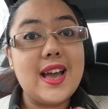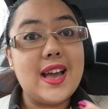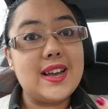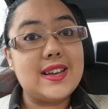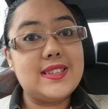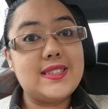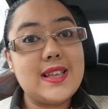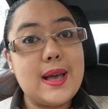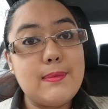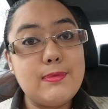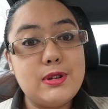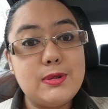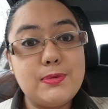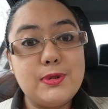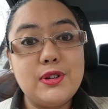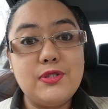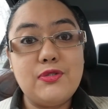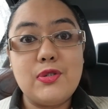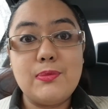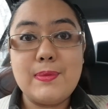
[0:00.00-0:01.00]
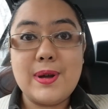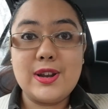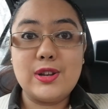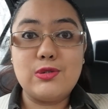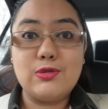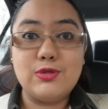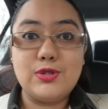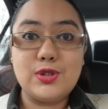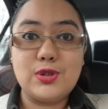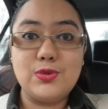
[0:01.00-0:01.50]
acceptable for
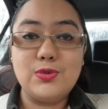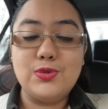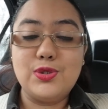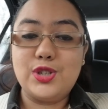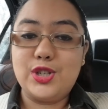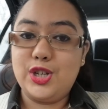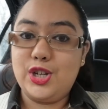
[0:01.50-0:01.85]
medical schools